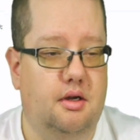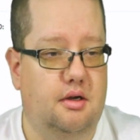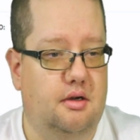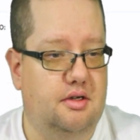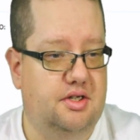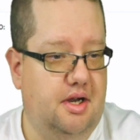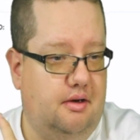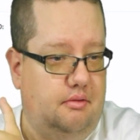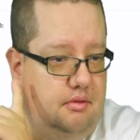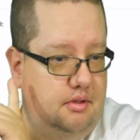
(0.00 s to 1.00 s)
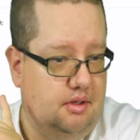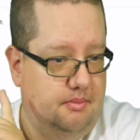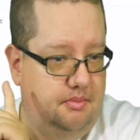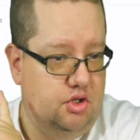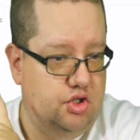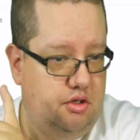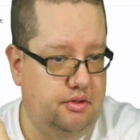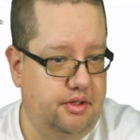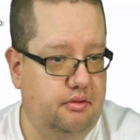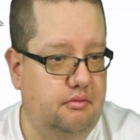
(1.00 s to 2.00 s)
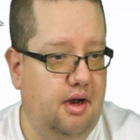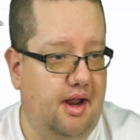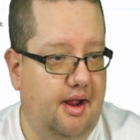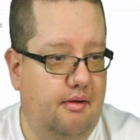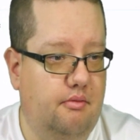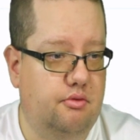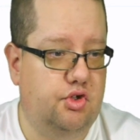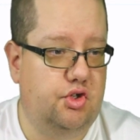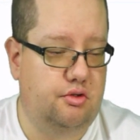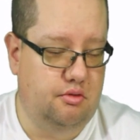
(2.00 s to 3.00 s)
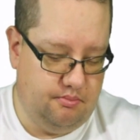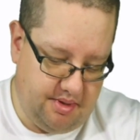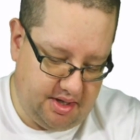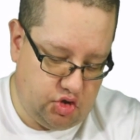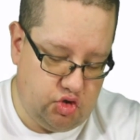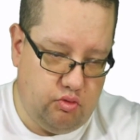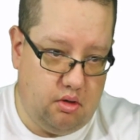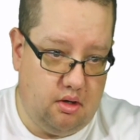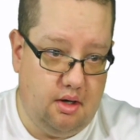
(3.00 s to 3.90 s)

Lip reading: So I'm going to show you how to make sure